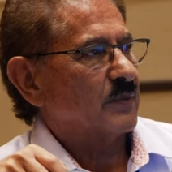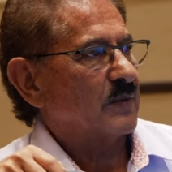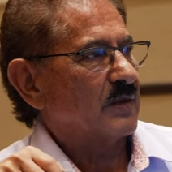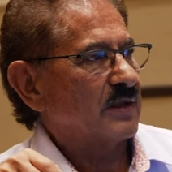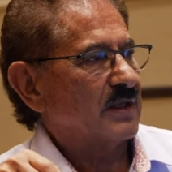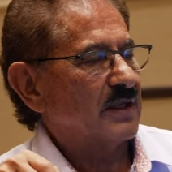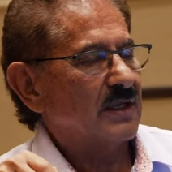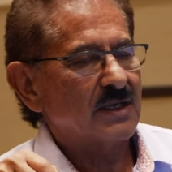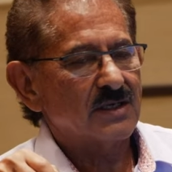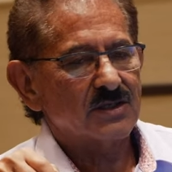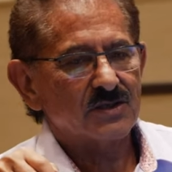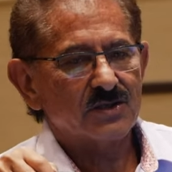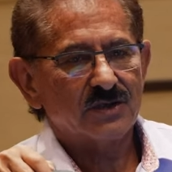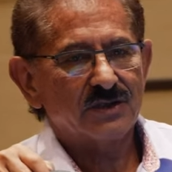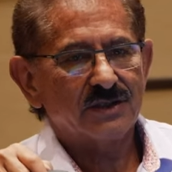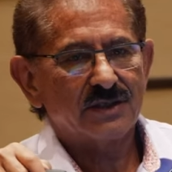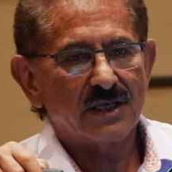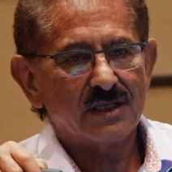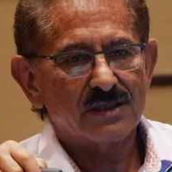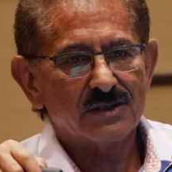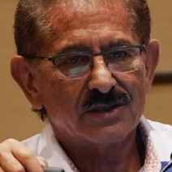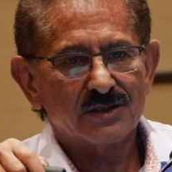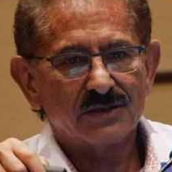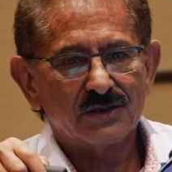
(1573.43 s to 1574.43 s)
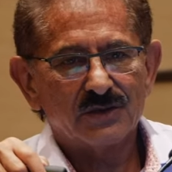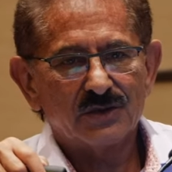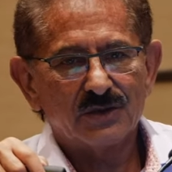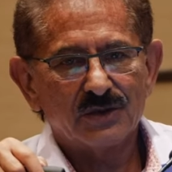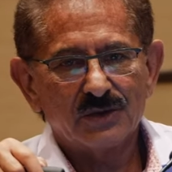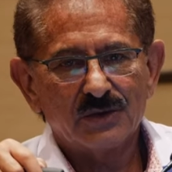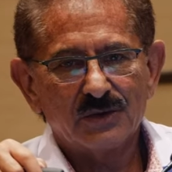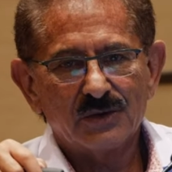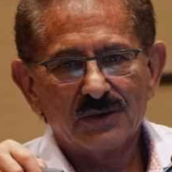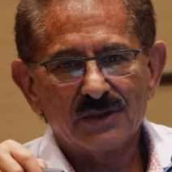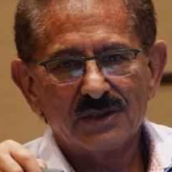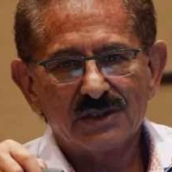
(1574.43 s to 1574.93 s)
The angiotensin
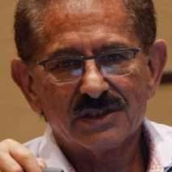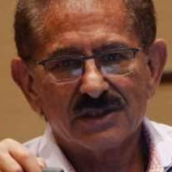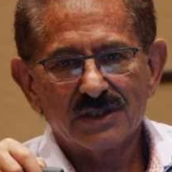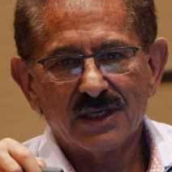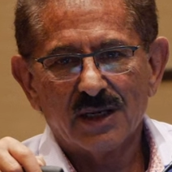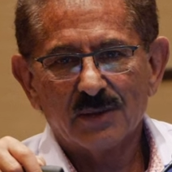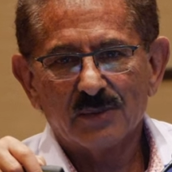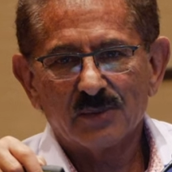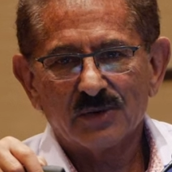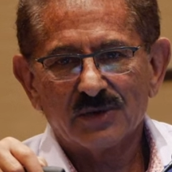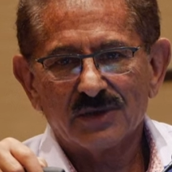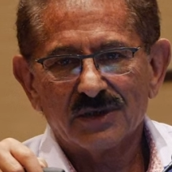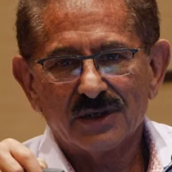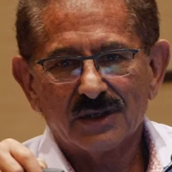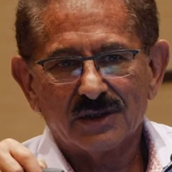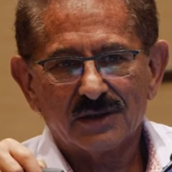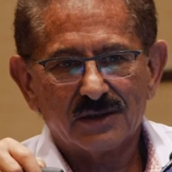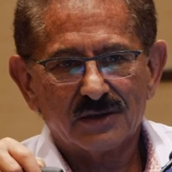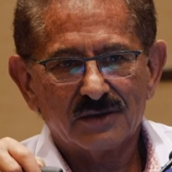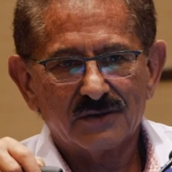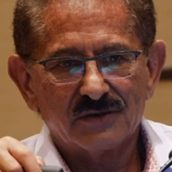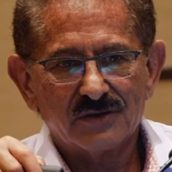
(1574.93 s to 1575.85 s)
2 is not protective.